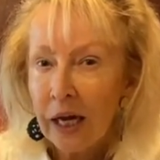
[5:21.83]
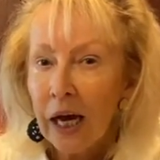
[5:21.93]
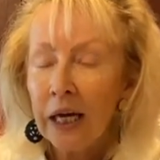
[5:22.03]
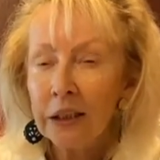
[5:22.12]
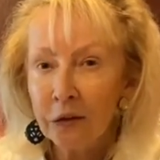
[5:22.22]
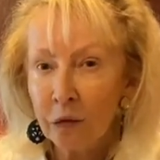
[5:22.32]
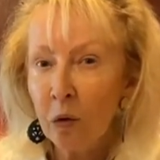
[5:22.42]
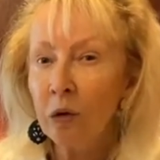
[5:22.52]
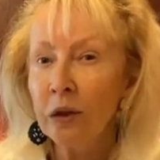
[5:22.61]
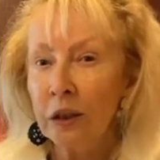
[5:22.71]
And of
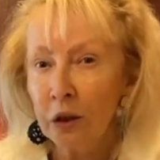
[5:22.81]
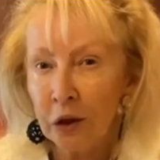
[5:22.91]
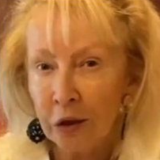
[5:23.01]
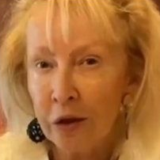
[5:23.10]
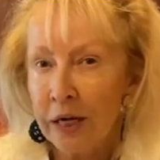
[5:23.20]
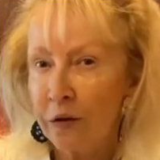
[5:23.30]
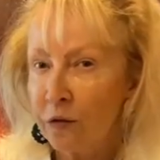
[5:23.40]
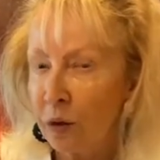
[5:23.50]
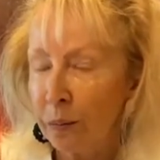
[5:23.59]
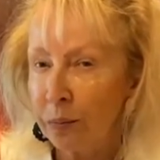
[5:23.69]
course, as you're going
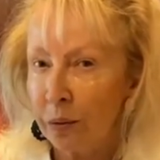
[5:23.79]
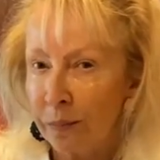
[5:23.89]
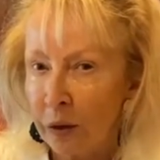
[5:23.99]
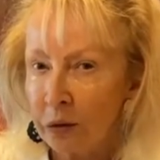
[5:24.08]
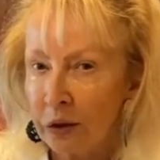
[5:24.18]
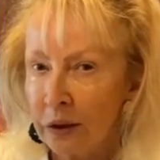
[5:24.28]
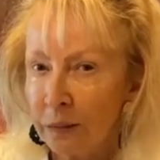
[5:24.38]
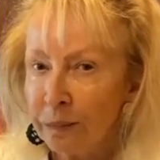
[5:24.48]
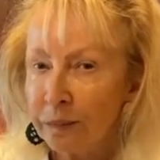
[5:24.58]
for a promotion,